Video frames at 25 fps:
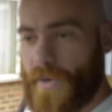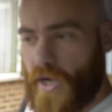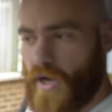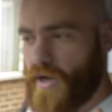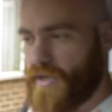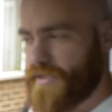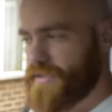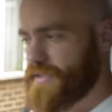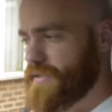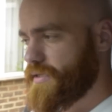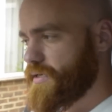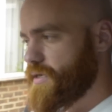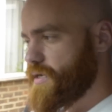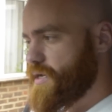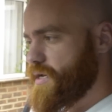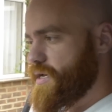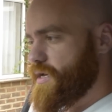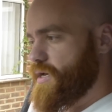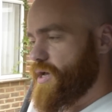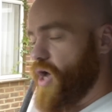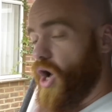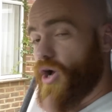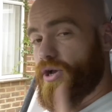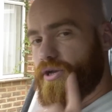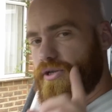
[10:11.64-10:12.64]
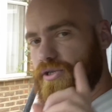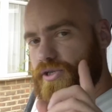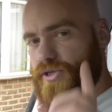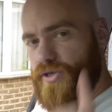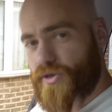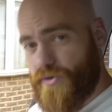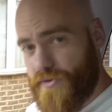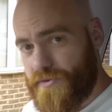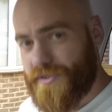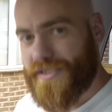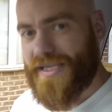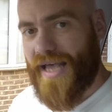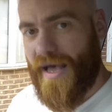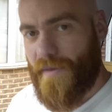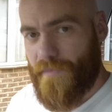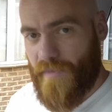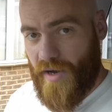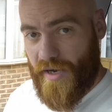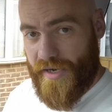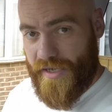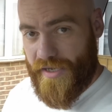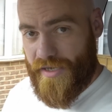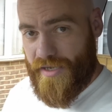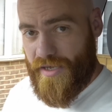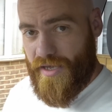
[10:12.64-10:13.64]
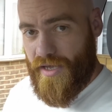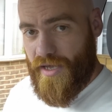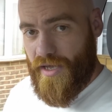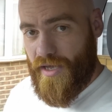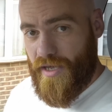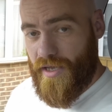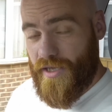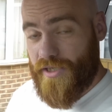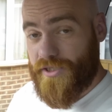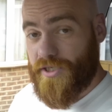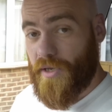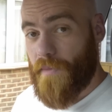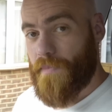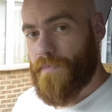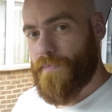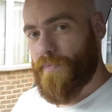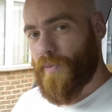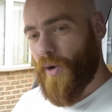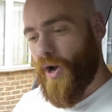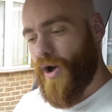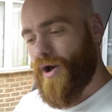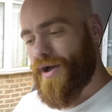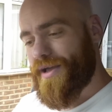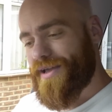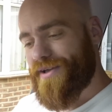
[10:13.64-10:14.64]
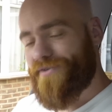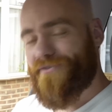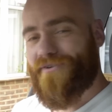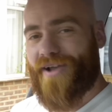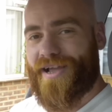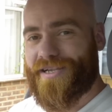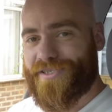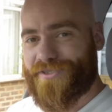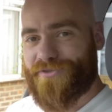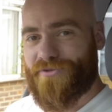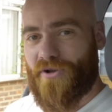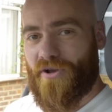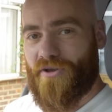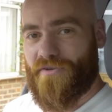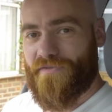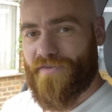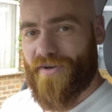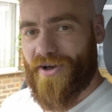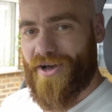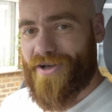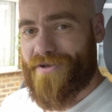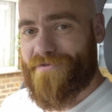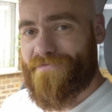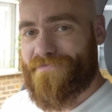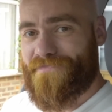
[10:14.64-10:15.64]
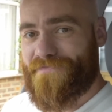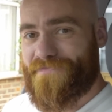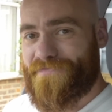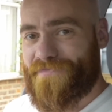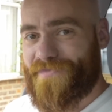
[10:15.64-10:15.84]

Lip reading: but I could use that money to buy a Range Rover,